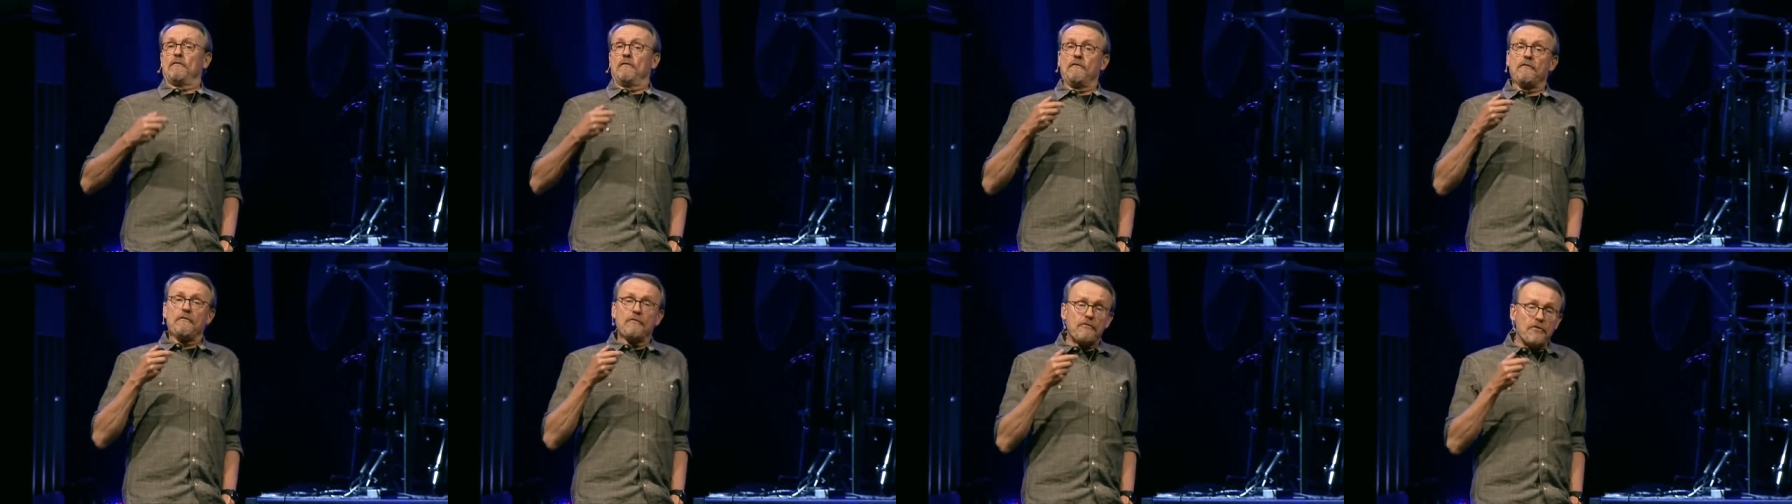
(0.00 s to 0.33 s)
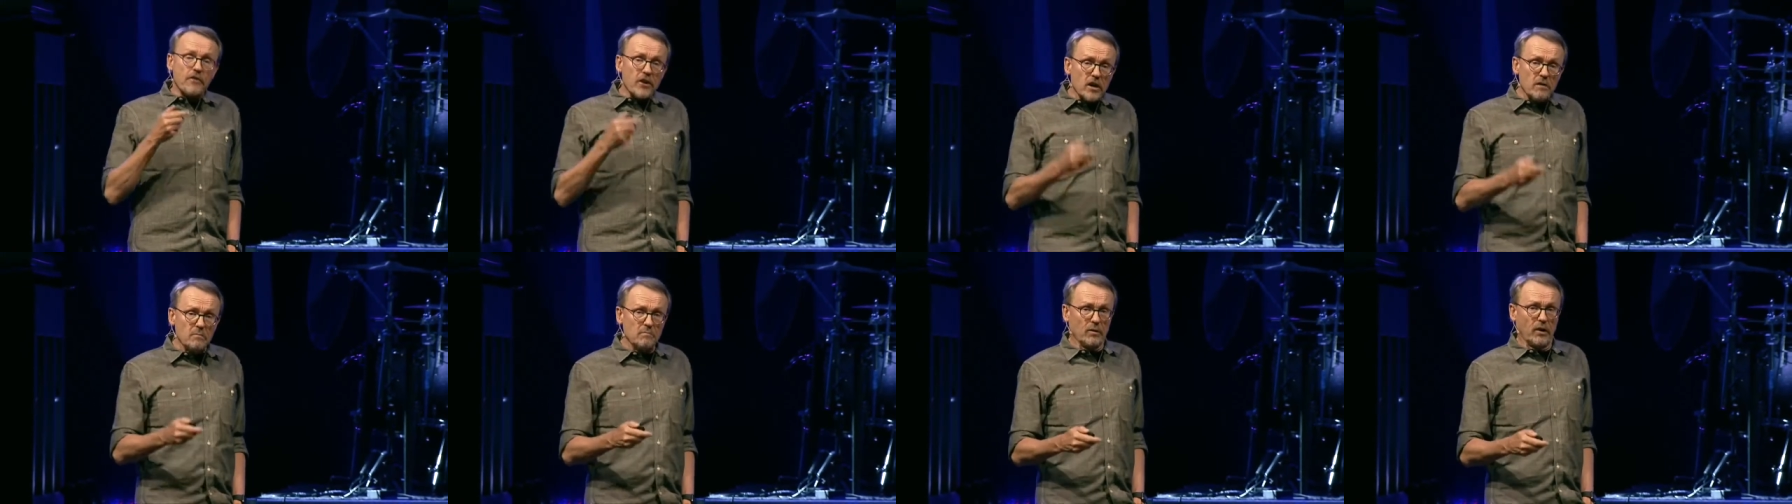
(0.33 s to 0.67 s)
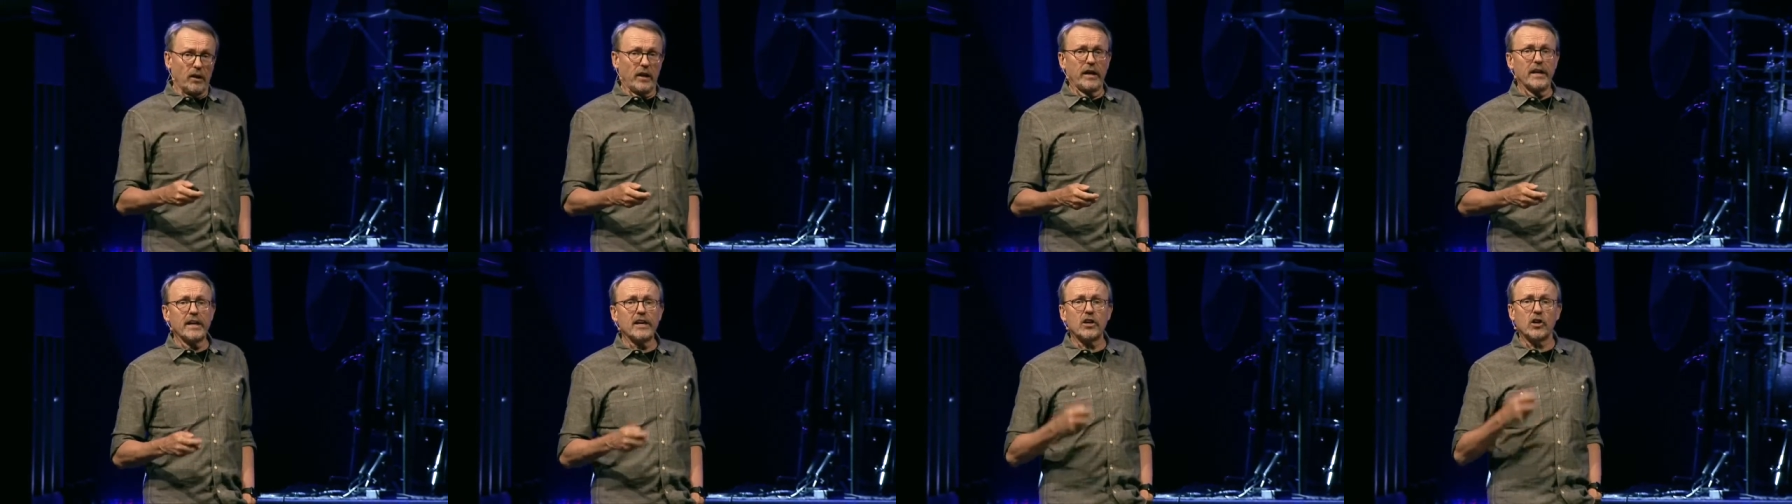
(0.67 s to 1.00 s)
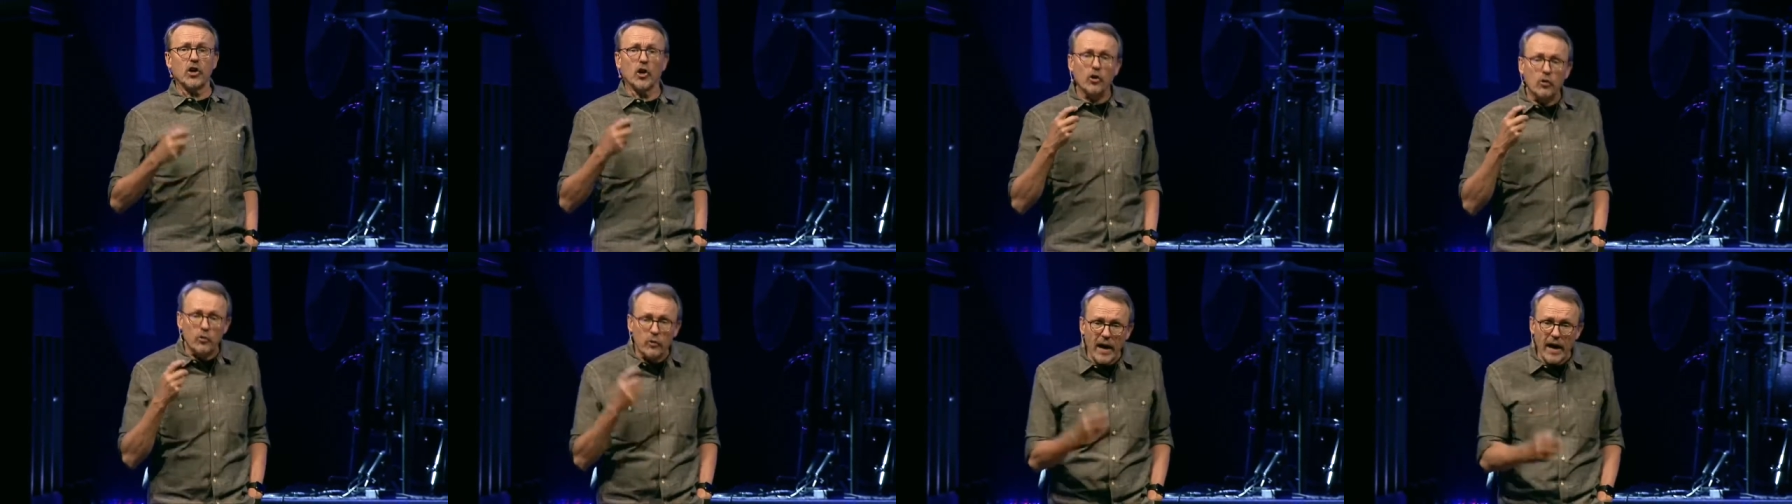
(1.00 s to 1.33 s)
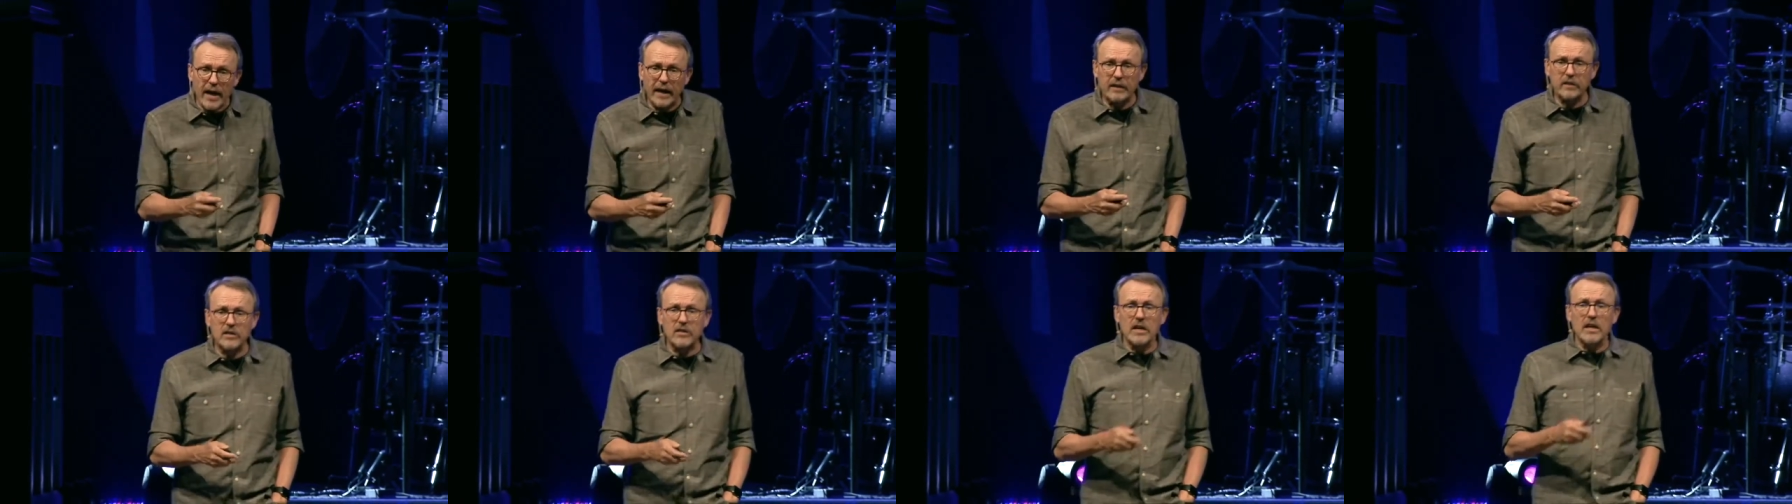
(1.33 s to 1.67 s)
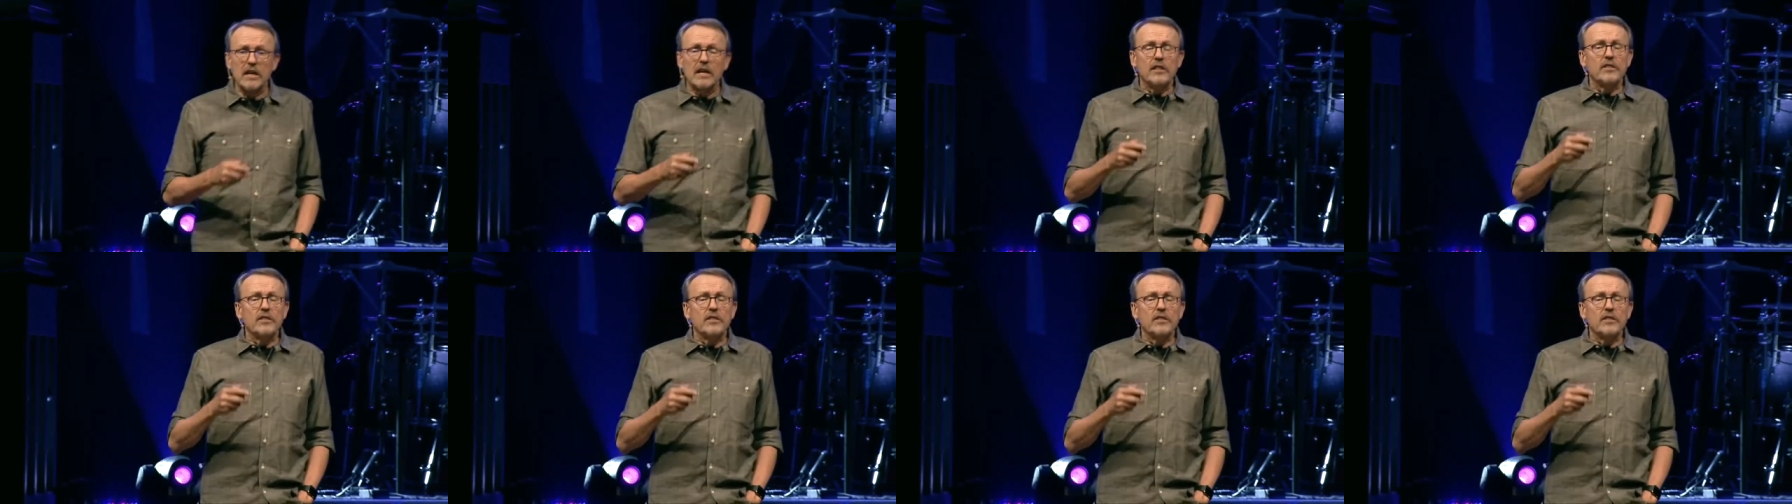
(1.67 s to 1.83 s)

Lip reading: firmly correct